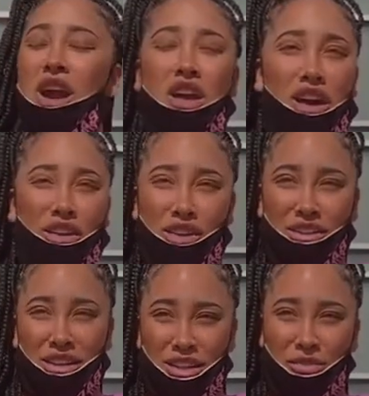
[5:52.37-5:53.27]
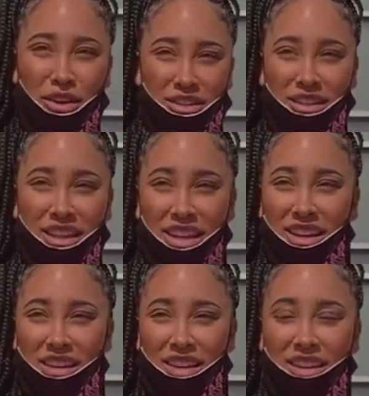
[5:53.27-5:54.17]
where on earth
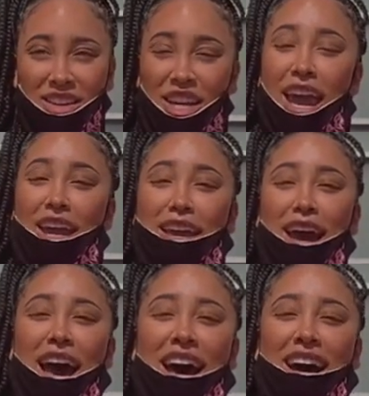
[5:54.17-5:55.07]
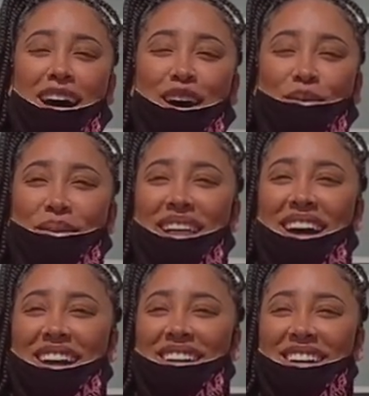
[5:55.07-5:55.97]
did you think, Jacob,
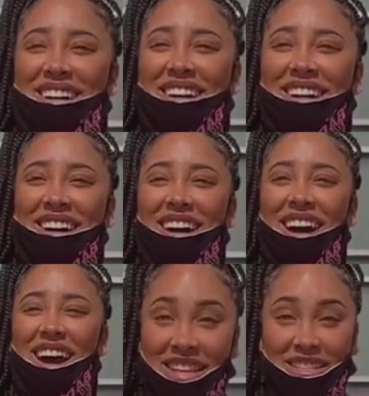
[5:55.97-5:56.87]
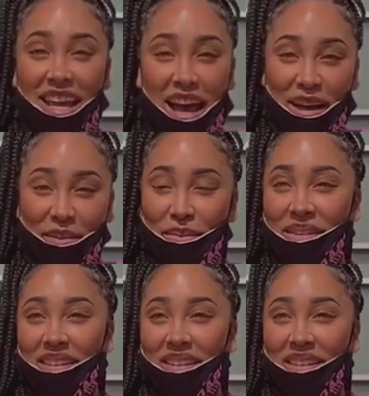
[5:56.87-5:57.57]
honey, whip this up.